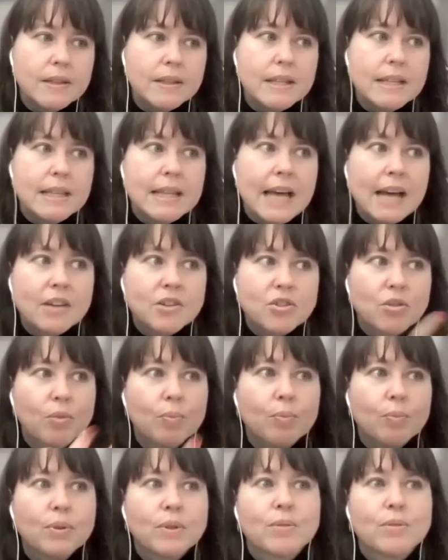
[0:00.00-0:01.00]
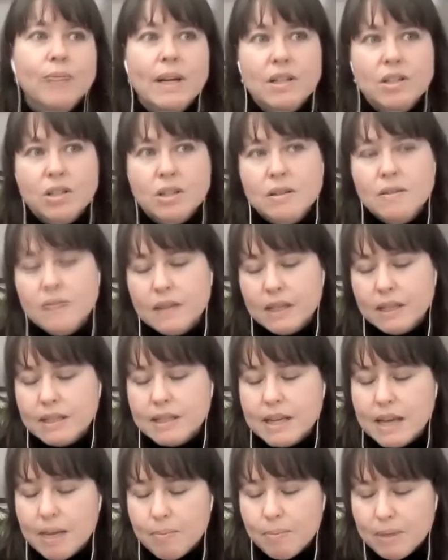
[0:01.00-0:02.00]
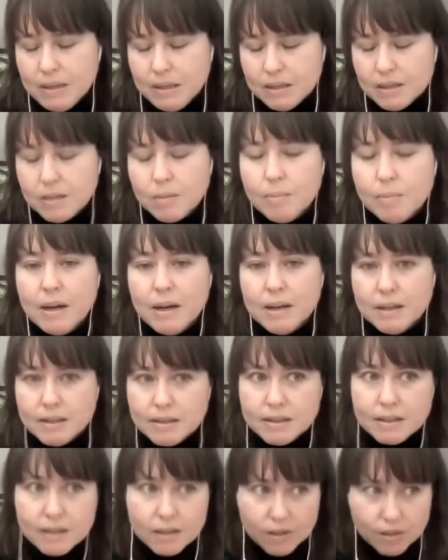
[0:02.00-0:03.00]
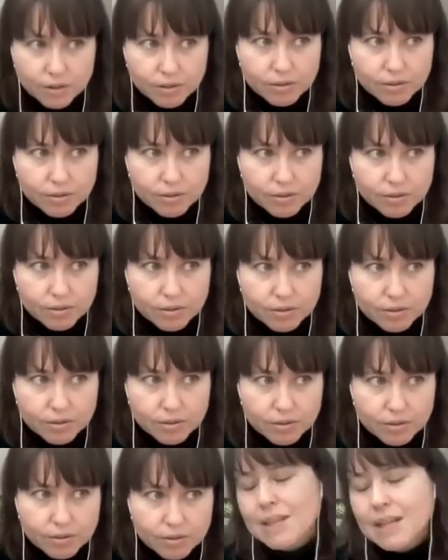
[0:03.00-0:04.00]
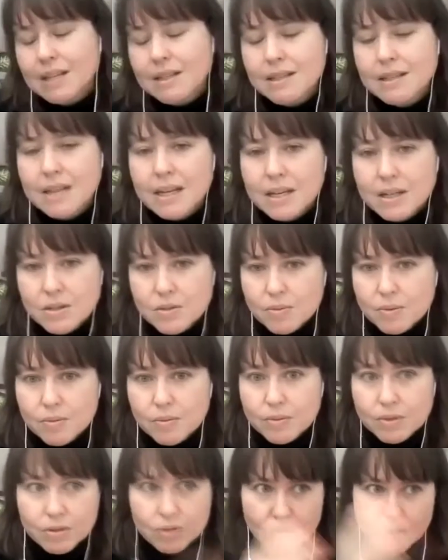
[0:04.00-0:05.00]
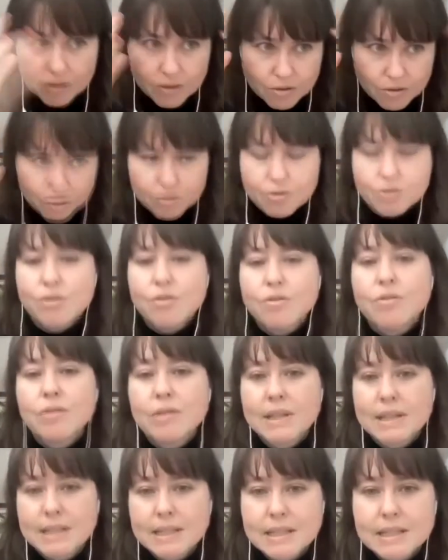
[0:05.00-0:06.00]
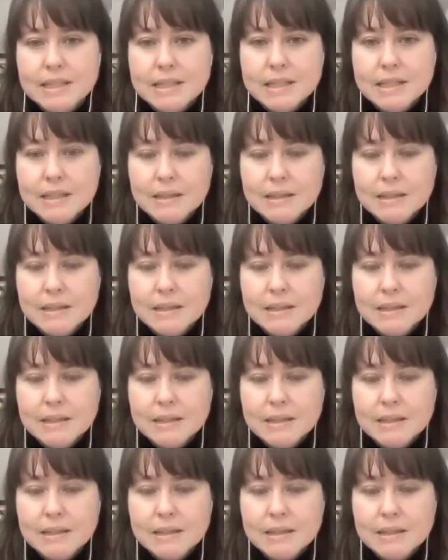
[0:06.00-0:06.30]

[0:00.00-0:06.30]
natural progression of things happening in our bodies, including getting out of that stage when you were in your to-do list.